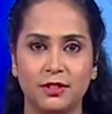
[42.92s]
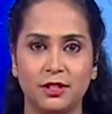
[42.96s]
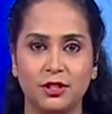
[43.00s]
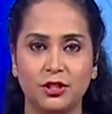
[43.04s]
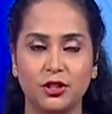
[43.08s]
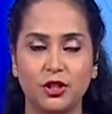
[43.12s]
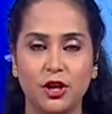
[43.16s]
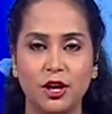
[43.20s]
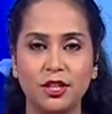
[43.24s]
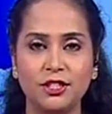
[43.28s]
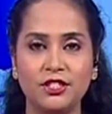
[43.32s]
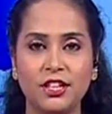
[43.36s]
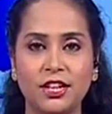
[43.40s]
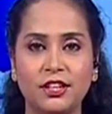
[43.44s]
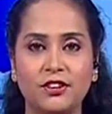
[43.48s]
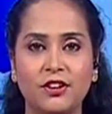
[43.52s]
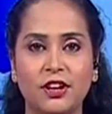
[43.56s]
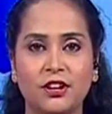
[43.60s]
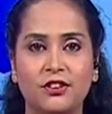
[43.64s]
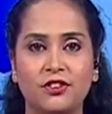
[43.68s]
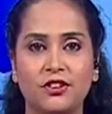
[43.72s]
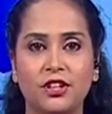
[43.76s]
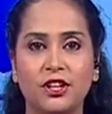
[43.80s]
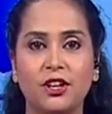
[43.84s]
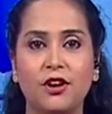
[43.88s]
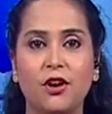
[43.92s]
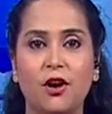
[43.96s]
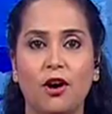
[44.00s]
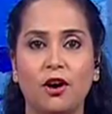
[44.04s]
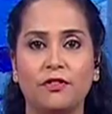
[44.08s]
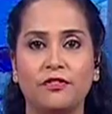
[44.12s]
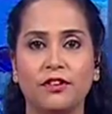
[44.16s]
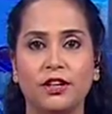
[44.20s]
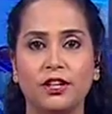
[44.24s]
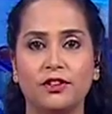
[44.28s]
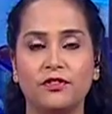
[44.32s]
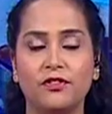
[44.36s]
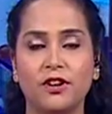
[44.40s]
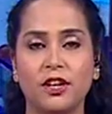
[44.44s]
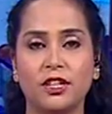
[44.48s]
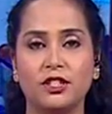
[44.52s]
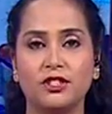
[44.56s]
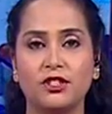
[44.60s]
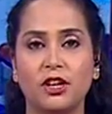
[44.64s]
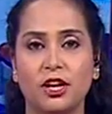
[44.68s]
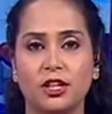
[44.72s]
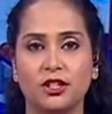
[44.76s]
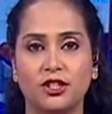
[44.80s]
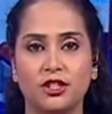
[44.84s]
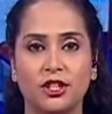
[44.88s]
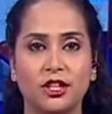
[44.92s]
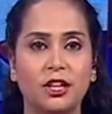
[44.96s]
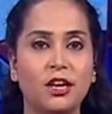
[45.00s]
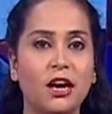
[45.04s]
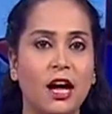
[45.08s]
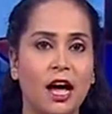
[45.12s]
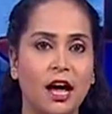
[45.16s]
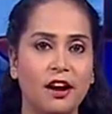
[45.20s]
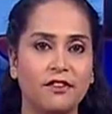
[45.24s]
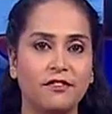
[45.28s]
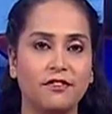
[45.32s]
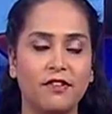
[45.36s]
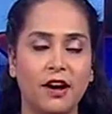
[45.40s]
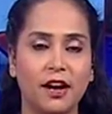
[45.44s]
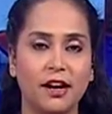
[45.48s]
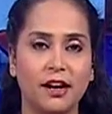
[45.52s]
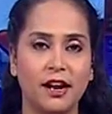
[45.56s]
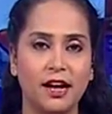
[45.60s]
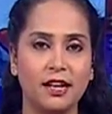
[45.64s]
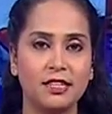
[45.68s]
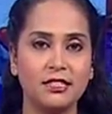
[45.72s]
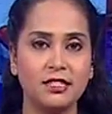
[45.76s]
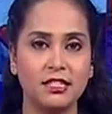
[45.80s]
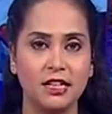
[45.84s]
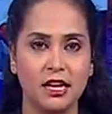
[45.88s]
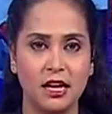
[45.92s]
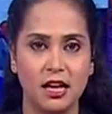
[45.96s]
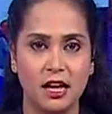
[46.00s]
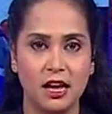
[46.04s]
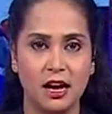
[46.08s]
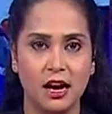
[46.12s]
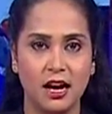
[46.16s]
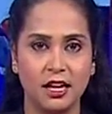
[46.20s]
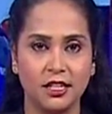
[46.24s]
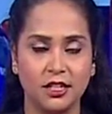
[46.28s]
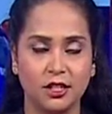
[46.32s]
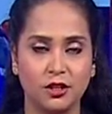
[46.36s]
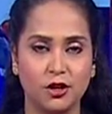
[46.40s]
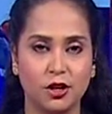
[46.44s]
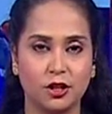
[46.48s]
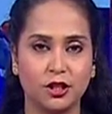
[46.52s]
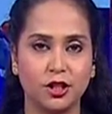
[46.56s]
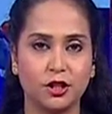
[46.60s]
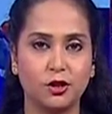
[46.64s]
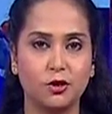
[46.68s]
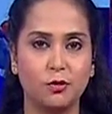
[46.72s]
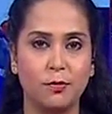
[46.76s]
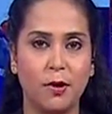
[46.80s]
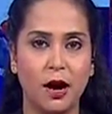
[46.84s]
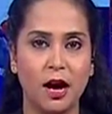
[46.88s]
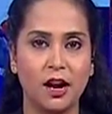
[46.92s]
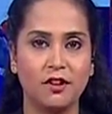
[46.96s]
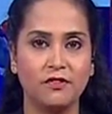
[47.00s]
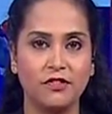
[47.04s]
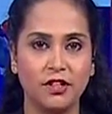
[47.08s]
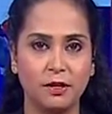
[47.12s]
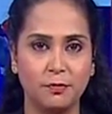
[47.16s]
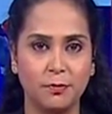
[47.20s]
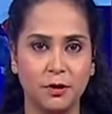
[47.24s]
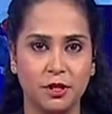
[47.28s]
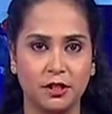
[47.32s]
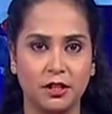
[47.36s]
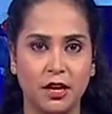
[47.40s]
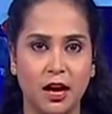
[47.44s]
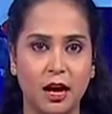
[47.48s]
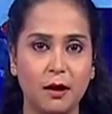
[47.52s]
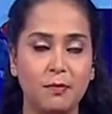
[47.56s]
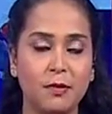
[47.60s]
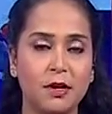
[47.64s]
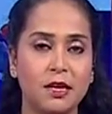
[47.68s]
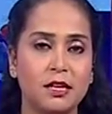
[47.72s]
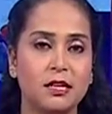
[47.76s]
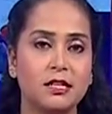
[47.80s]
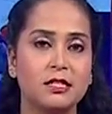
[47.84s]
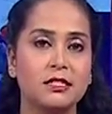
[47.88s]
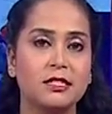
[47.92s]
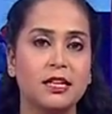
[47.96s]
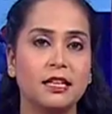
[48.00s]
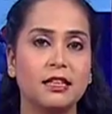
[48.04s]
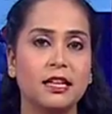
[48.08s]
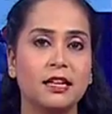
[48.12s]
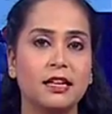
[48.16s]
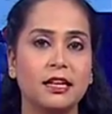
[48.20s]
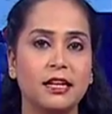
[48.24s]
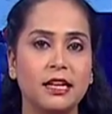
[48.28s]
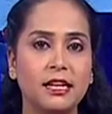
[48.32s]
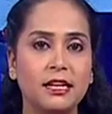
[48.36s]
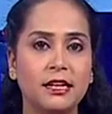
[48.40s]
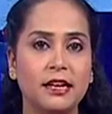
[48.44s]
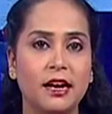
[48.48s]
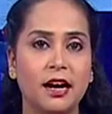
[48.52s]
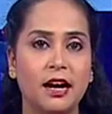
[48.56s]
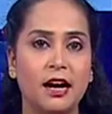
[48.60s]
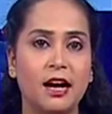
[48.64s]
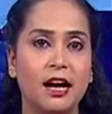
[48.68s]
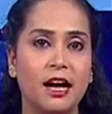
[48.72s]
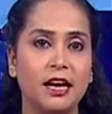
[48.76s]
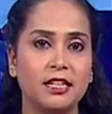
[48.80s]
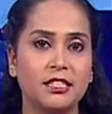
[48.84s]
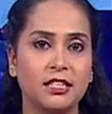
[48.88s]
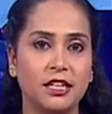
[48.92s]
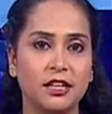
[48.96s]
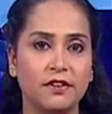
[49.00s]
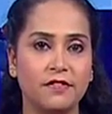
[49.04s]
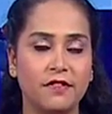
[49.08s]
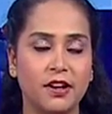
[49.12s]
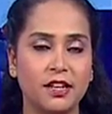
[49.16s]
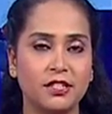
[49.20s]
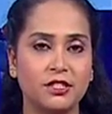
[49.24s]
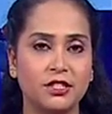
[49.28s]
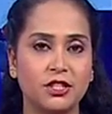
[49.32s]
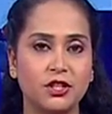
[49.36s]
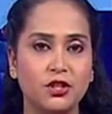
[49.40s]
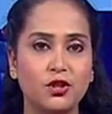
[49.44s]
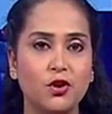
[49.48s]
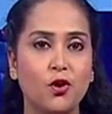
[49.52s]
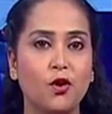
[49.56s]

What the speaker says: Joint Secretary of Infrastructure and Finance under Dr. Kumar V. Pratap said that India has invested